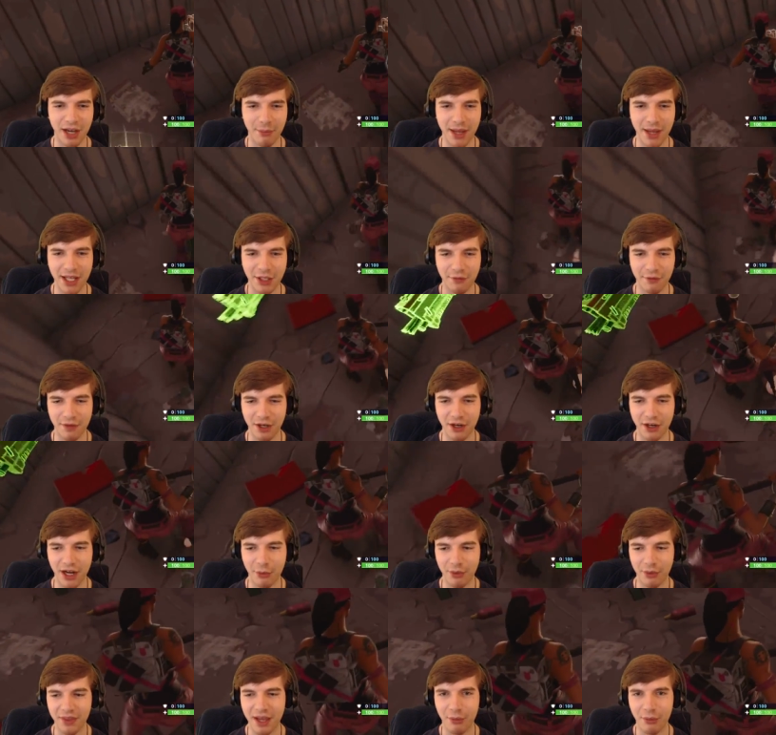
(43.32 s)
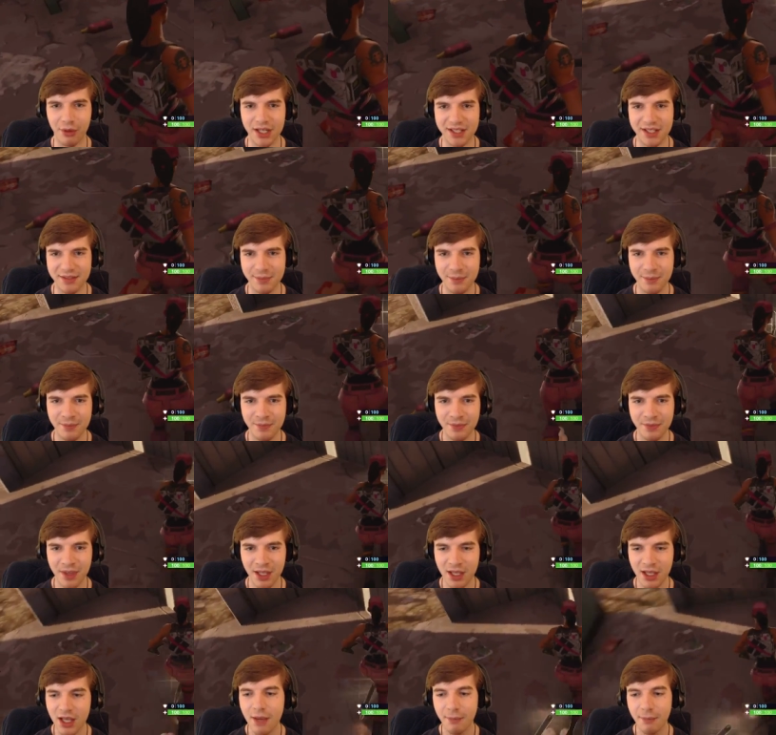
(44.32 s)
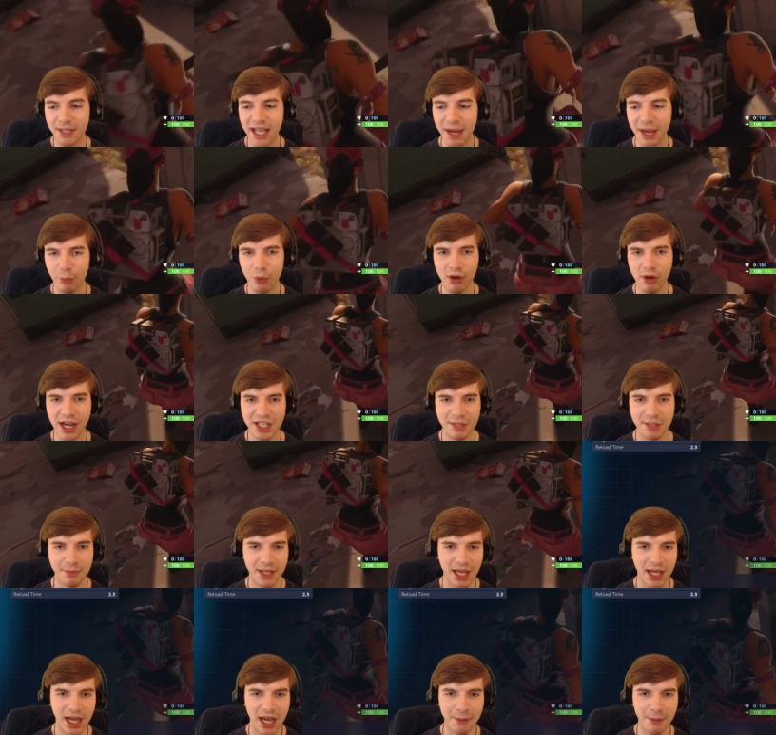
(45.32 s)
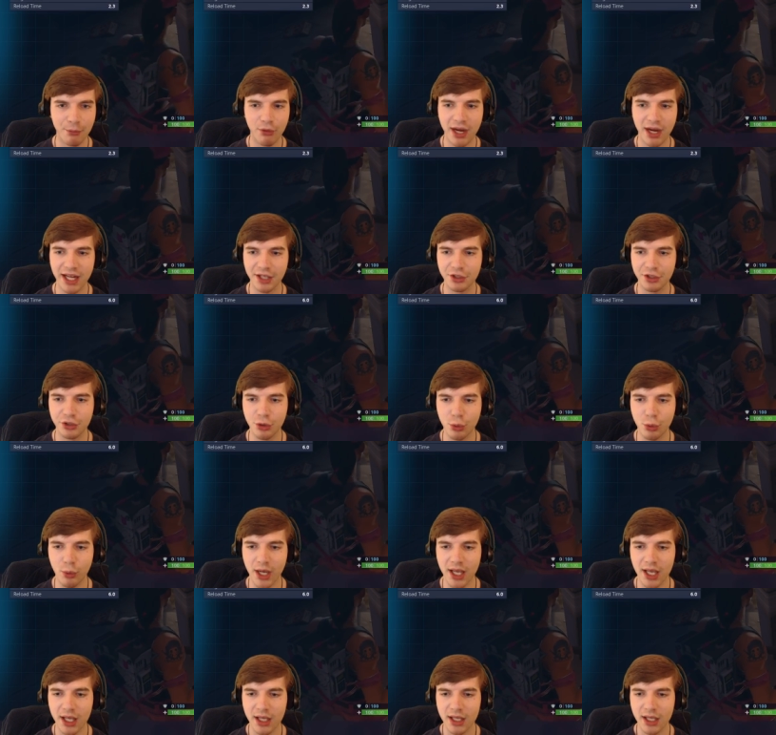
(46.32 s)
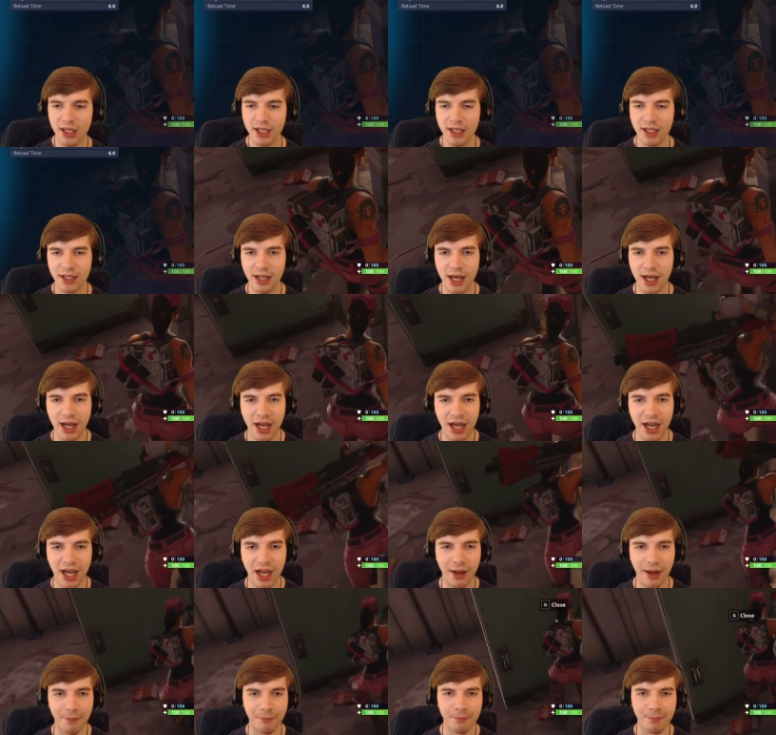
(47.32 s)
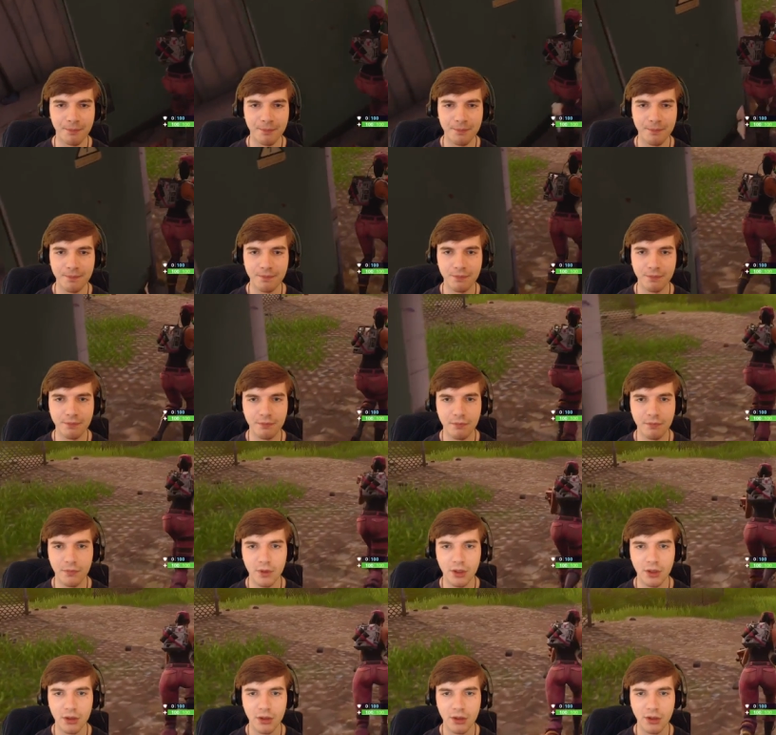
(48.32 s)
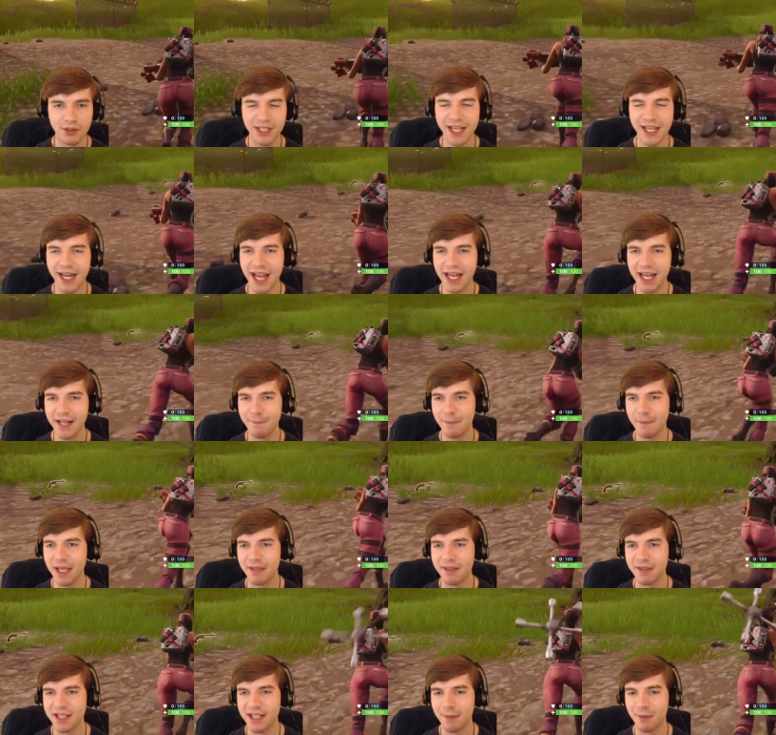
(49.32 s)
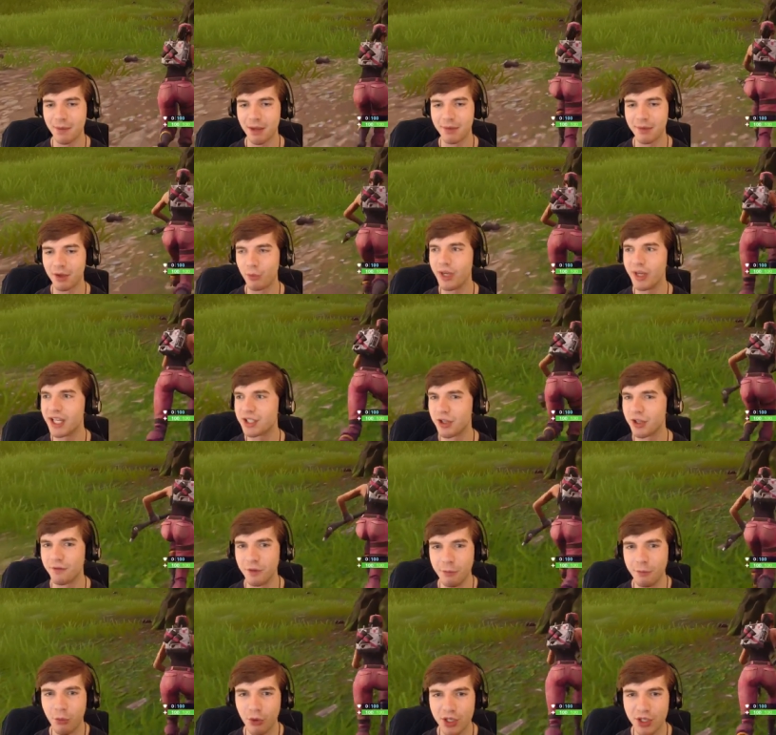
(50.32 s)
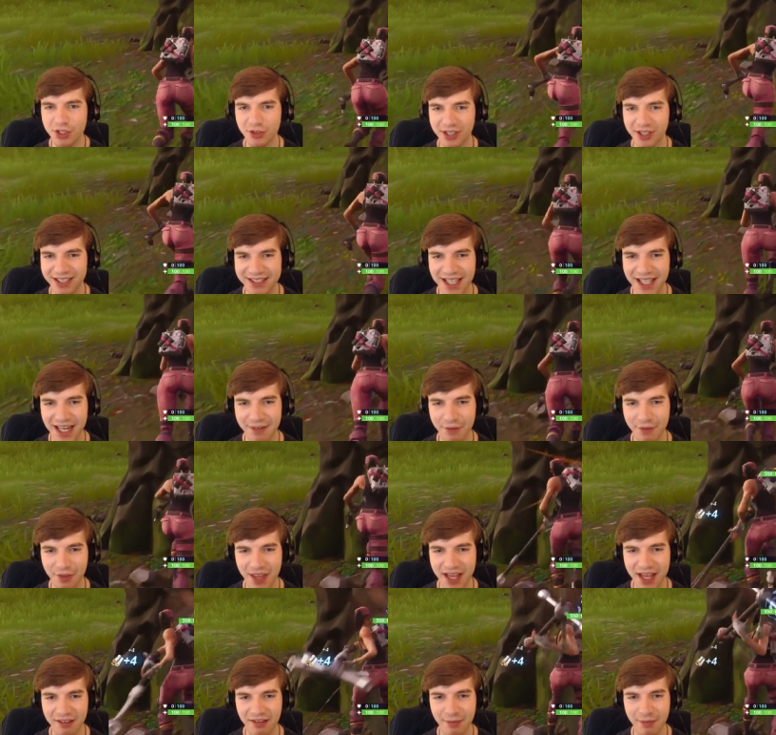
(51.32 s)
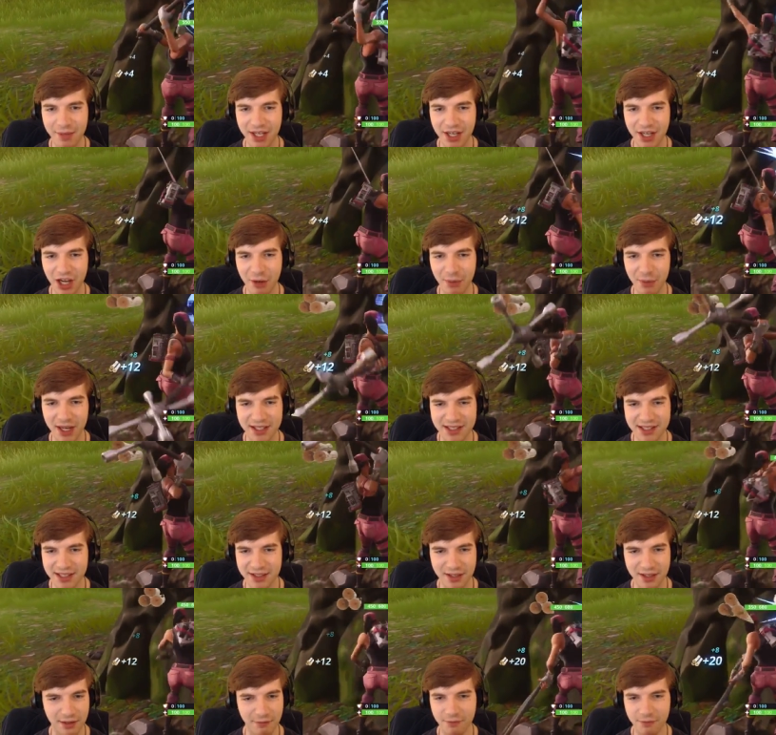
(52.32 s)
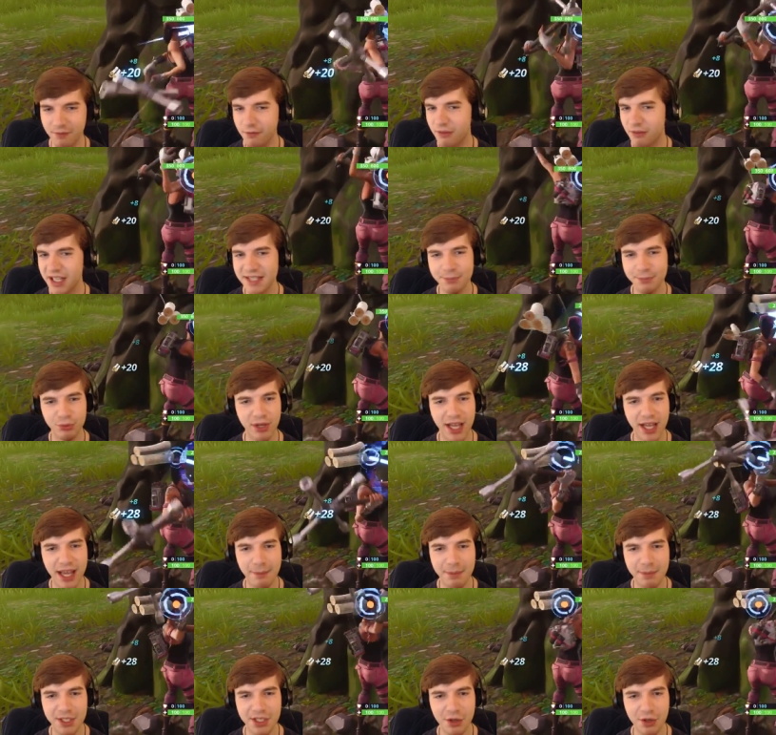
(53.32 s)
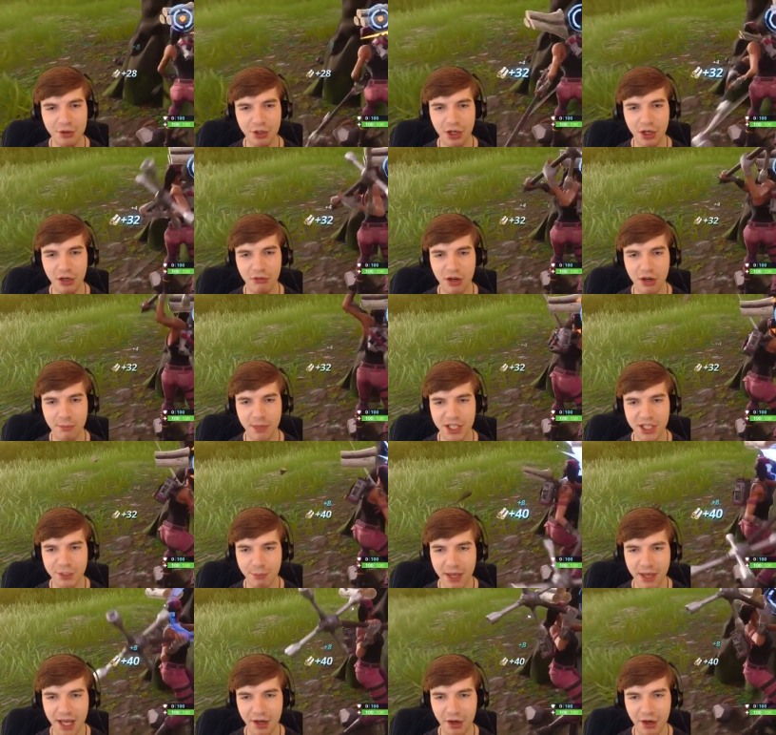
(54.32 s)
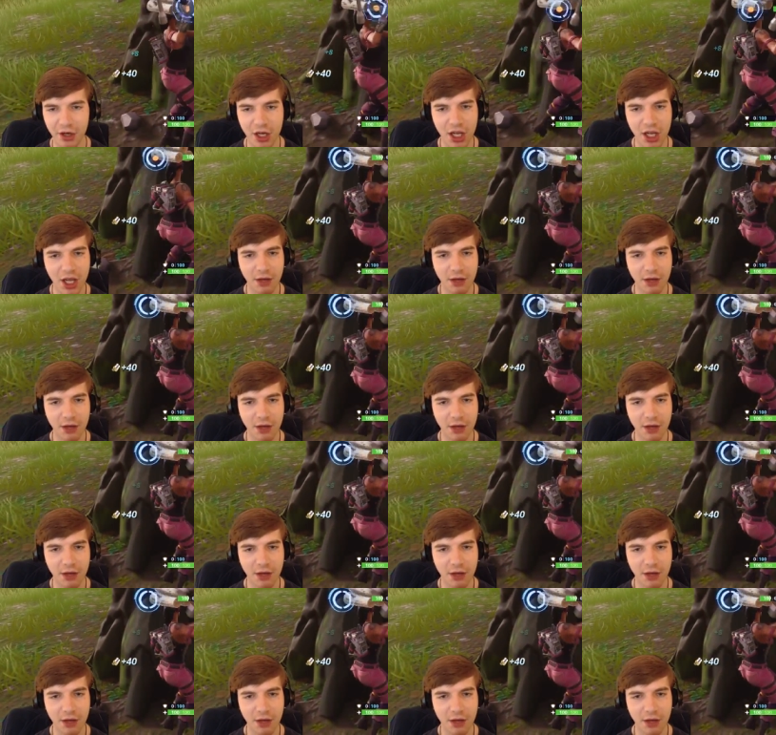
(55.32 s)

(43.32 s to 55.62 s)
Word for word: now, mate. And you figured out what that was. But yeah, we'll actually be upgrading to 1080p this upcoming week, so if you boys are excited for that, let me know, because the Let's Play episodes are going to look much better,